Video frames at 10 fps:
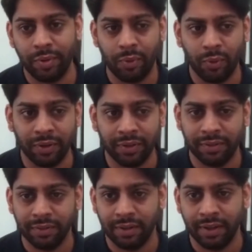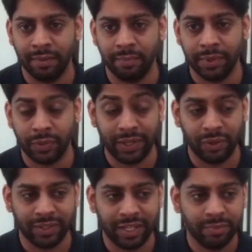important between
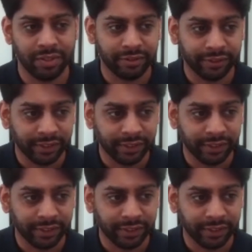your teams.